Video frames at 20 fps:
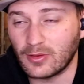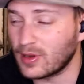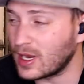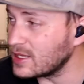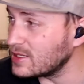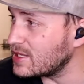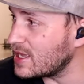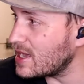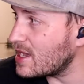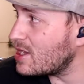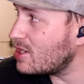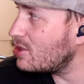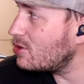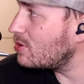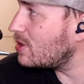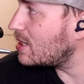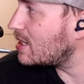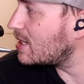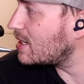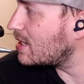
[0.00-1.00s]
Right
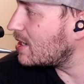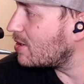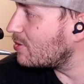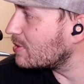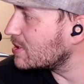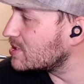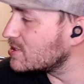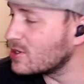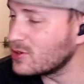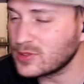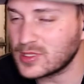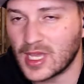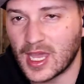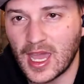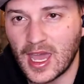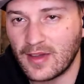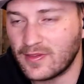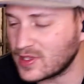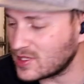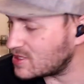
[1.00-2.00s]
now, we don't
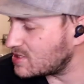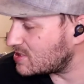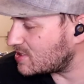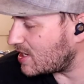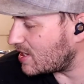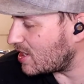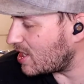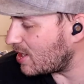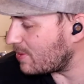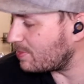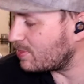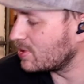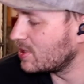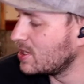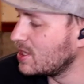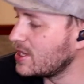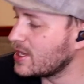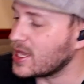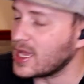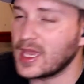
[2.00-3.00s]
have it set up
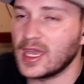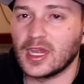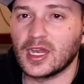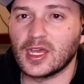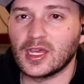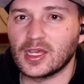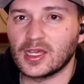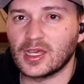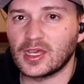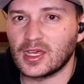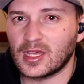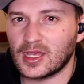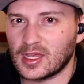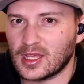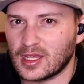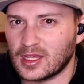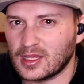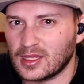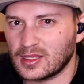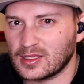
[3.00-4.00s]
in
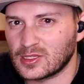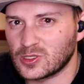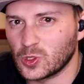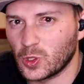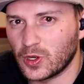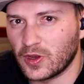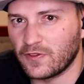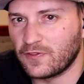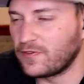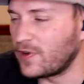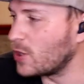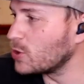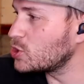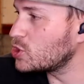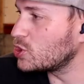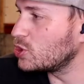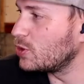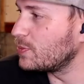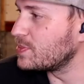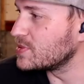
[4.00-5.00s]
a sort of
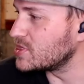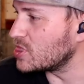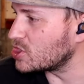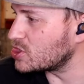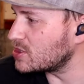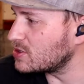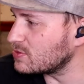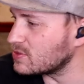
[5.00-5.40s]
functional position.